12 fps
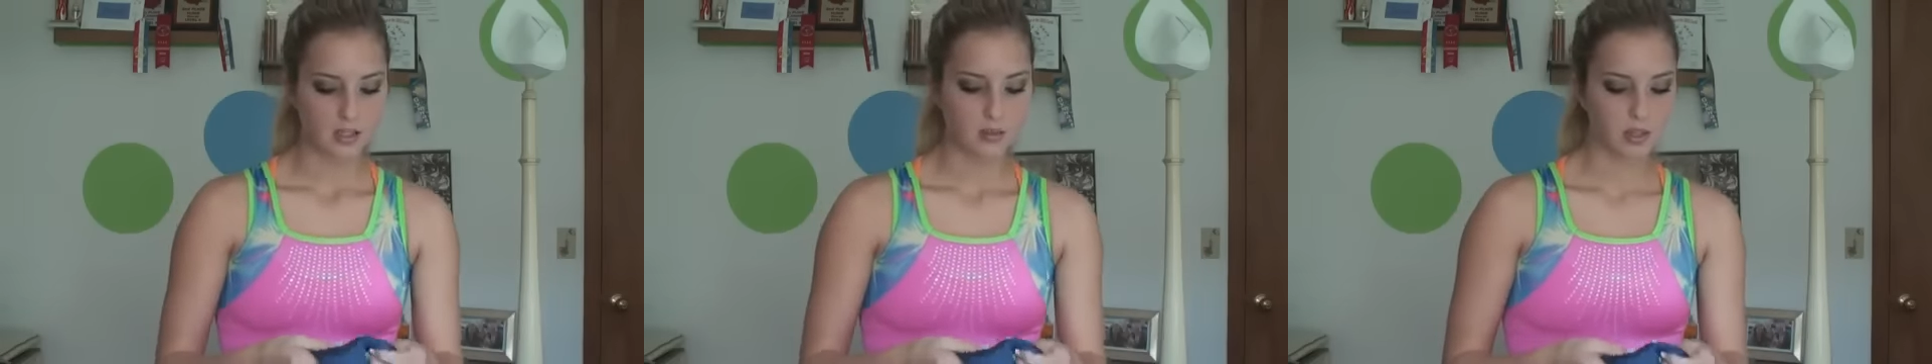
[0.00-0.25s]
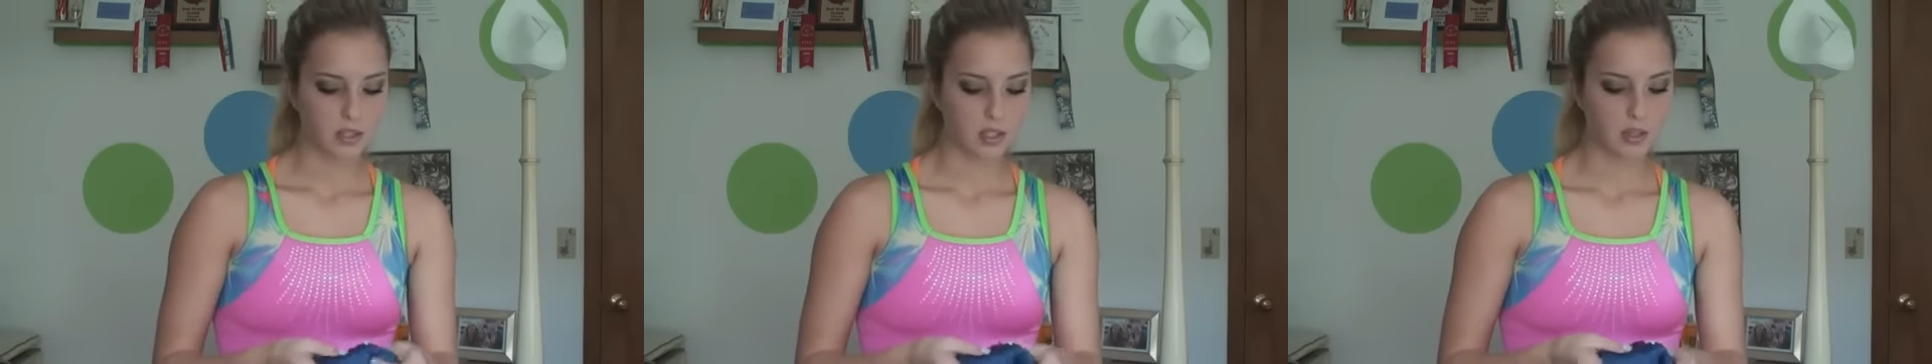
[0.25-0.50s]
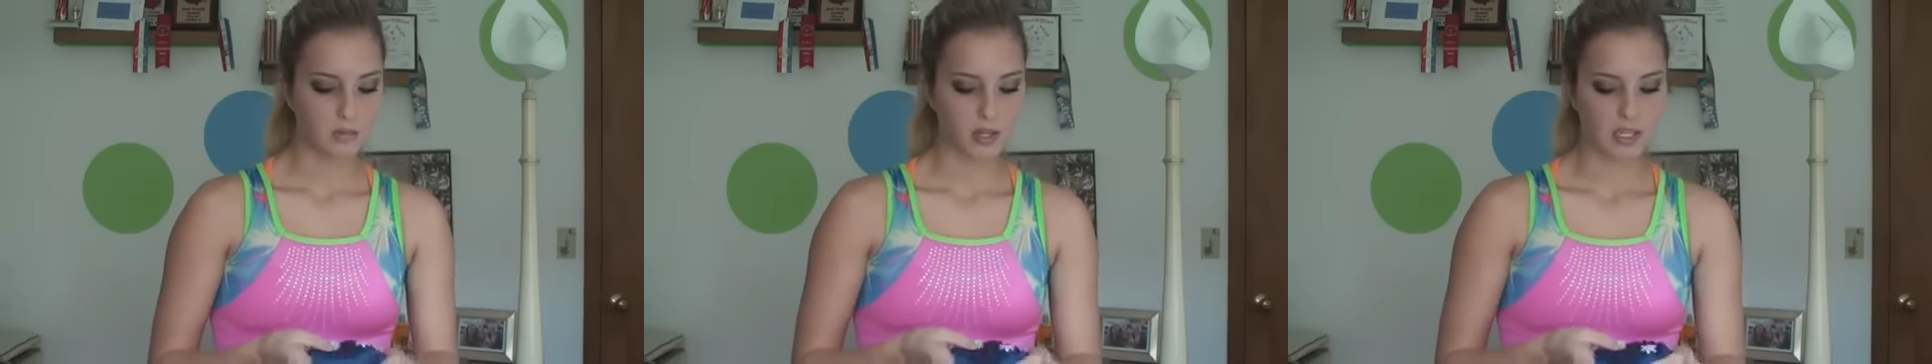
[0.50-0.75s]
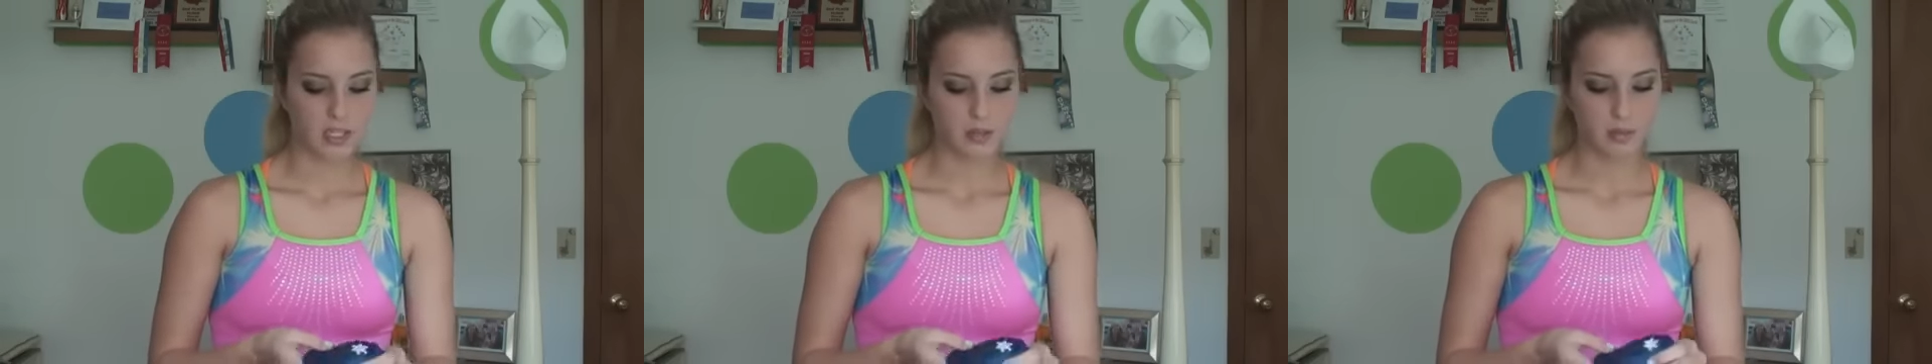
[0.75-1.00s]
just want to tell you
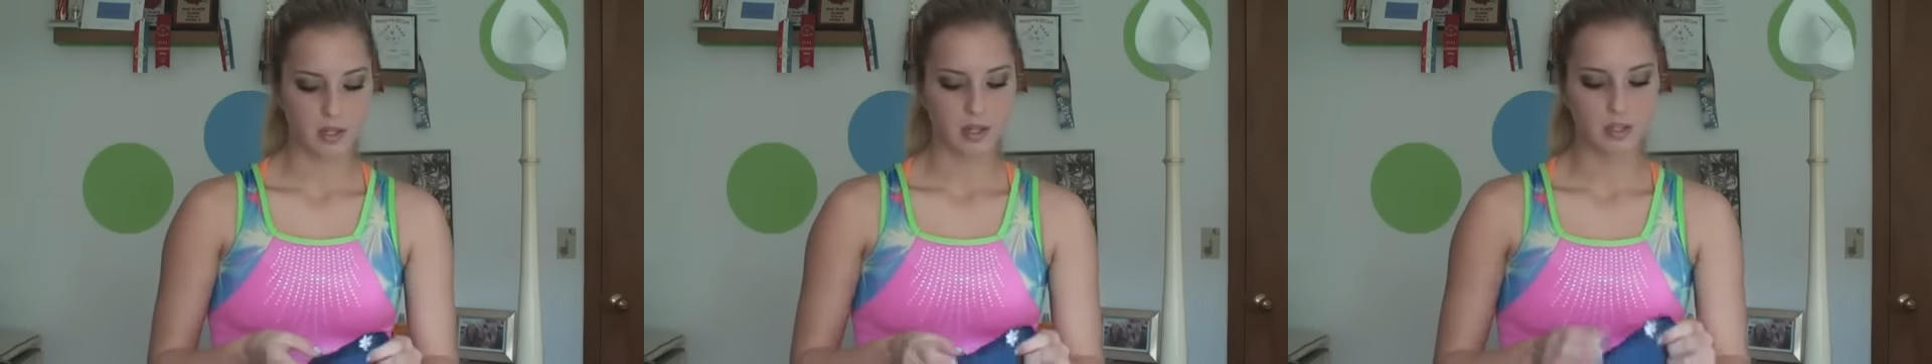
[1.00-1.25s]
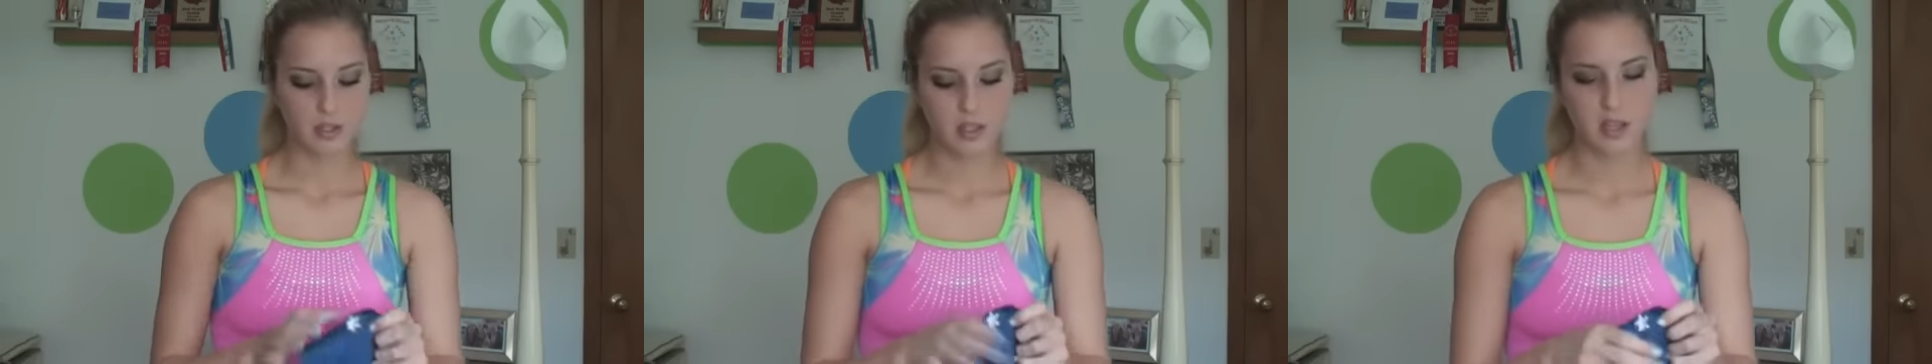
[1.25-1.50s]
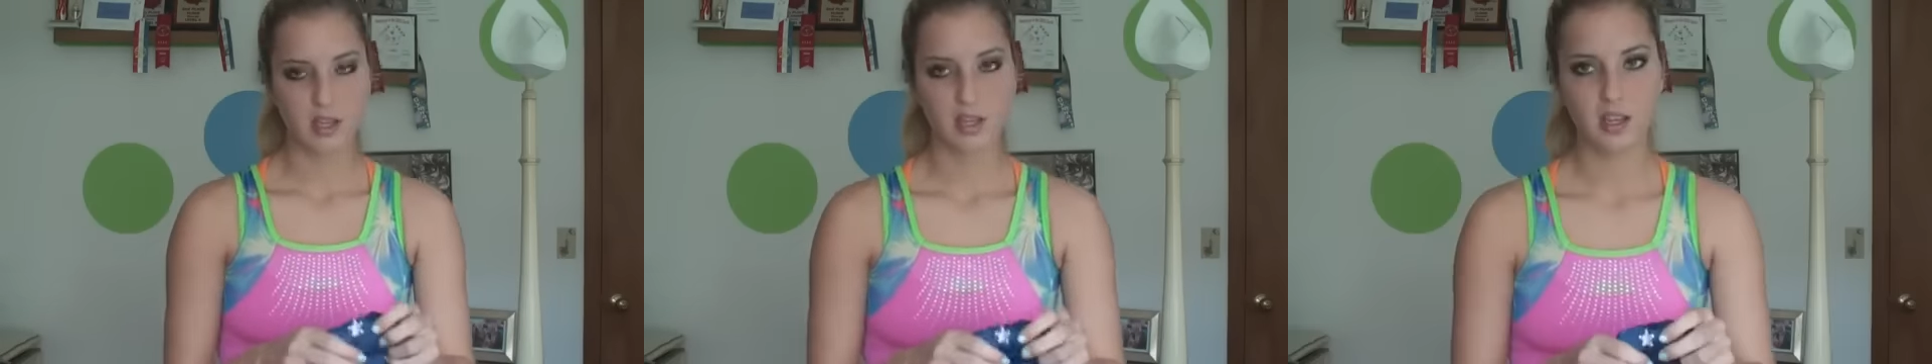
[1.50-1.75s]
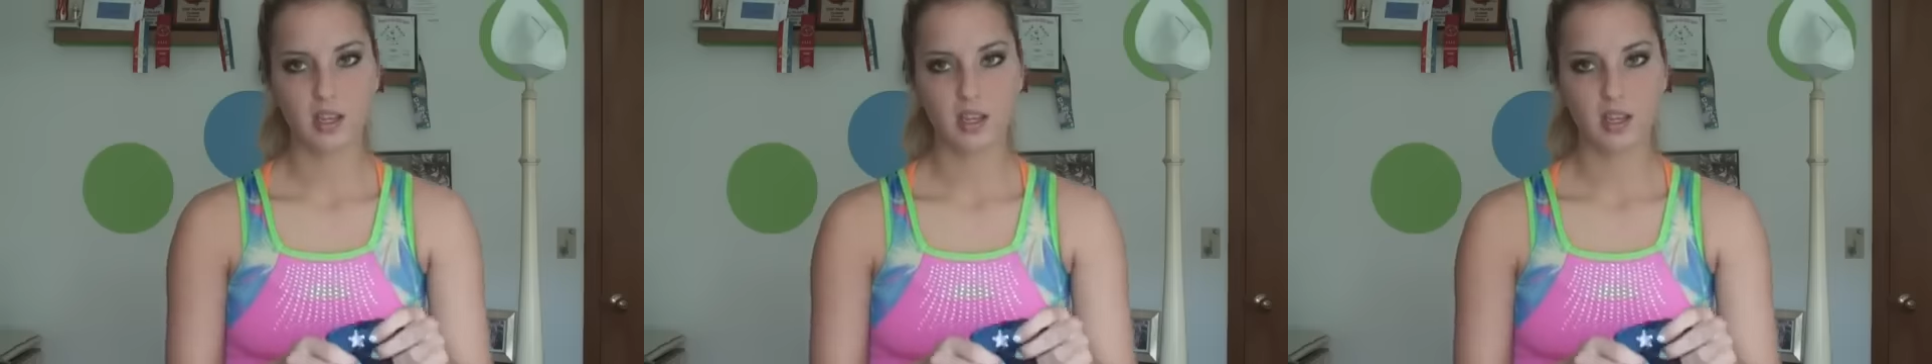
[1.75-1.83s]
my experience.